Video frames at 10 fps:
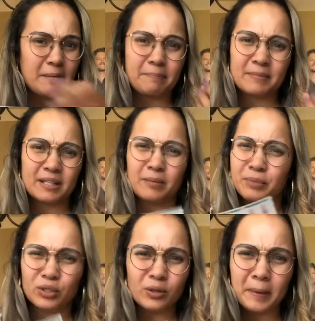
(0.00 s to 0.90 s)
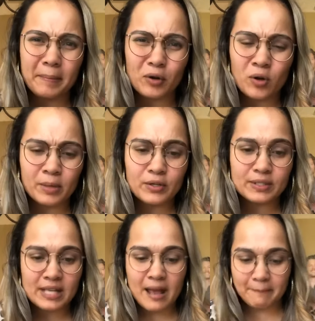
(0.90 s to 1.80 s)
computer paper almost,
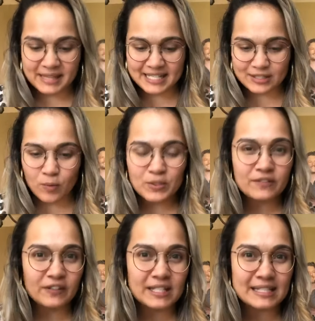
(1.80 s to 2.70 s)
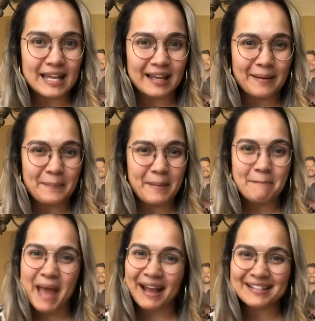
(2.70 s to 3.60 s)
but this almost feels like a
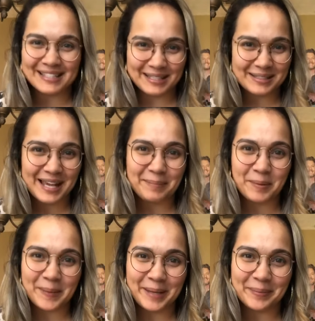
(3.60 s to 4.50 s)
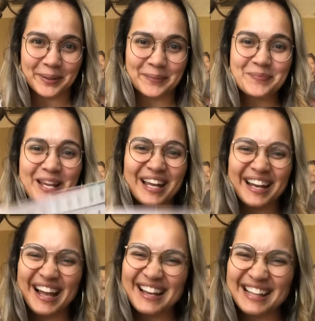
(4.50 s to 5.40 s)
magazine type of paper, and I
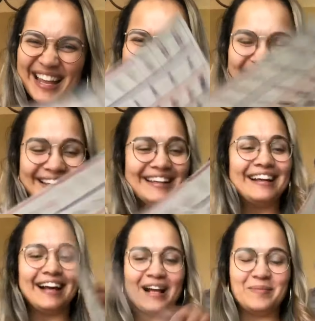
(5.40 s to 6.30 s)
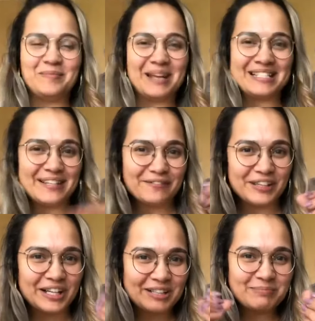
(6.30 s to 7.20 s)
kind of like it. Makes it
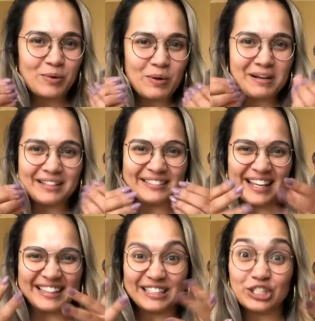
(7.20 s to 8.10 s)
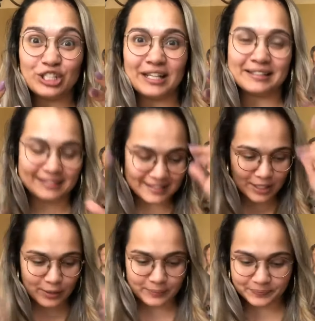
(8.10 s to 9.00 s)
feel more like legit.
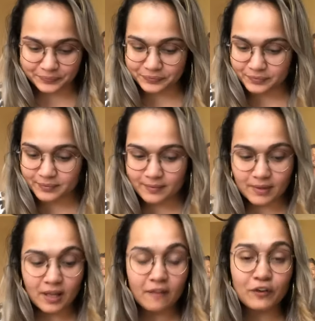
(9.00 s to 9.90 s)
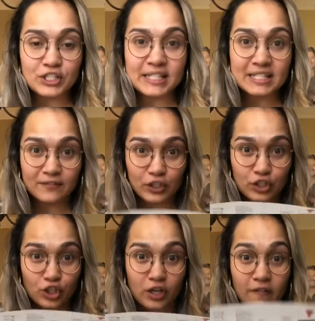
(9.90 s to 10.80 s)
So the first things first,
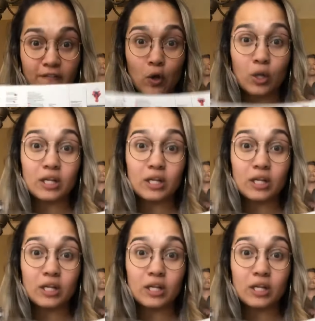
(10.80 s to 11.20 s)
you're going to fold